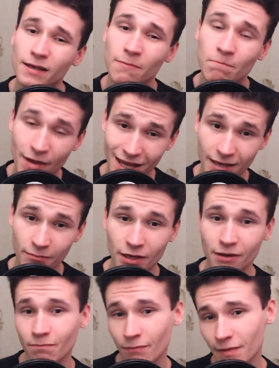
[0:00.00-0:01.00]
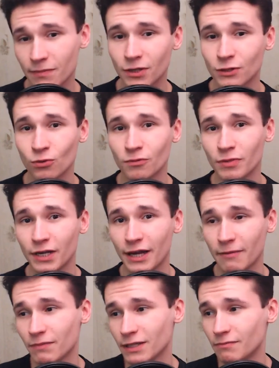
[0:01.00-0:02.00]
maybe maybe it will be
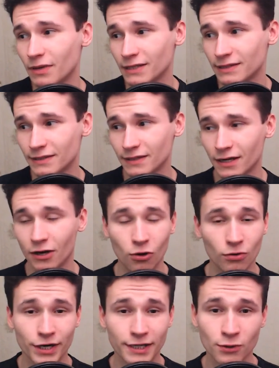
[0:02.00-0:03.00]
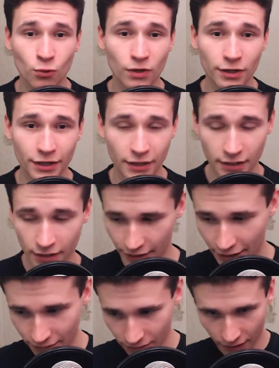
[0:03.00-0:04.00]
happened but uh, already we
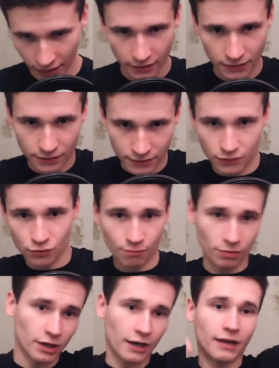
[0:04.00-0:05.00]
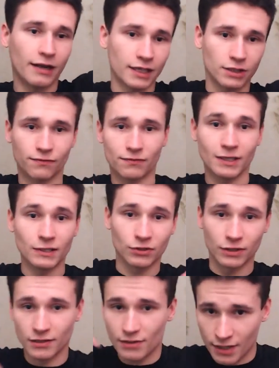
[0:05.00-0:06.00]
have like a super a lot of
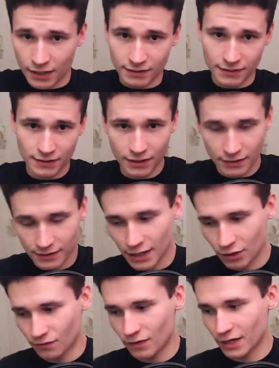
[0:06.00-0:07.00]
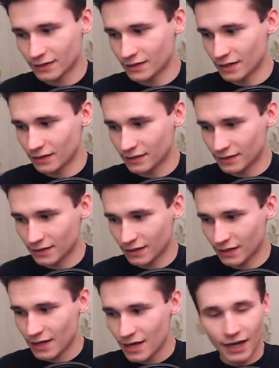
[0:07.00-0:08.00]
internet things inside of us and uh,